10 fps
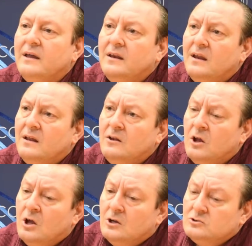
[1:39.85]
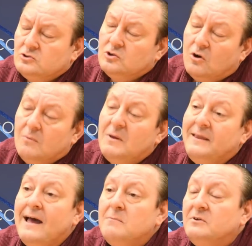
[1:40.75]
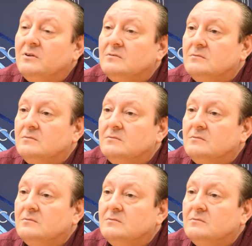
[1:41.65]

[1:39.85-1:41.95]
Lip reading: And some adapt,